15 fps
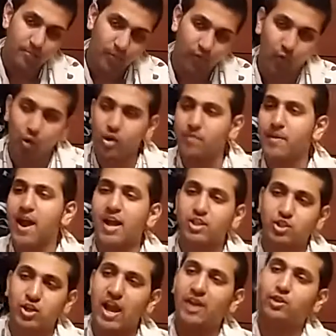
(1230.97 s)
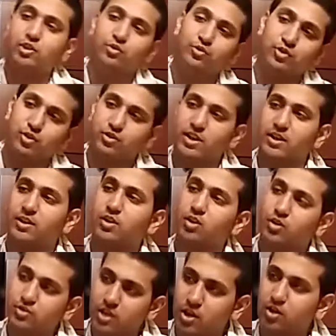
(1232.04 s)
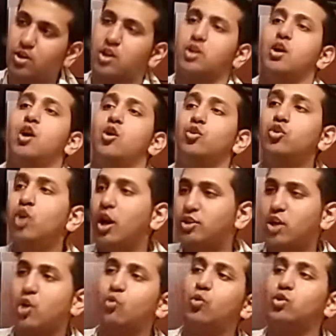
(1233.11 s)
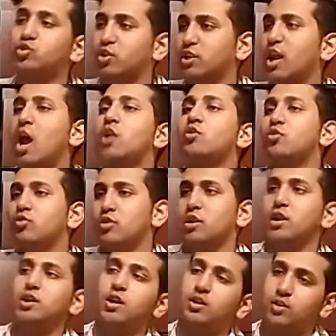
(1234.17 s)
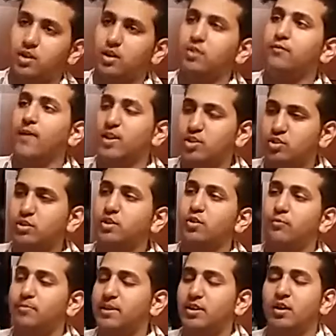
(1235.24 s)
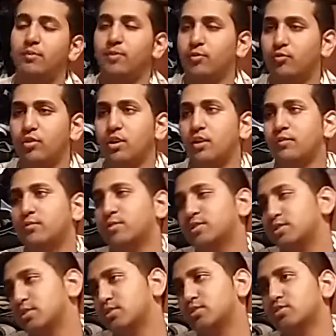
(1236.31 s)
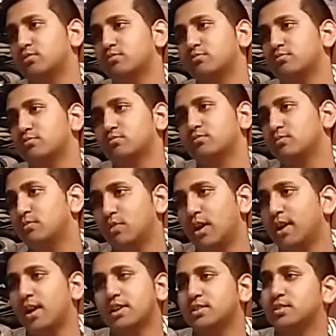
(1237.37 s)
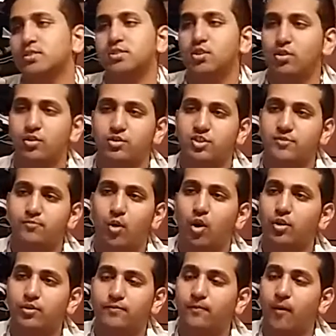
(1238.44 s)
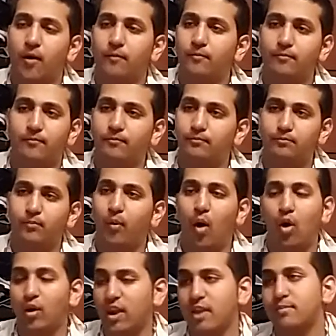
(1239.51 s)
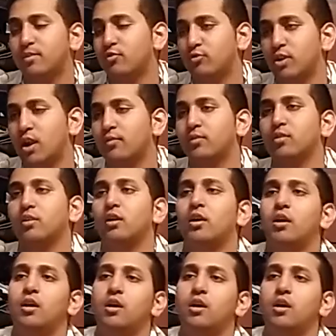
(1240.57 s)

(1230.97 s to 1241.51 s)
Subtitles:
Before the match, you had the Usos, like, you know, saying, you guys gotta work together, and then eventually you'll beat up and whatever, which, I guess, you know, smart from Paul Heyman or whatever.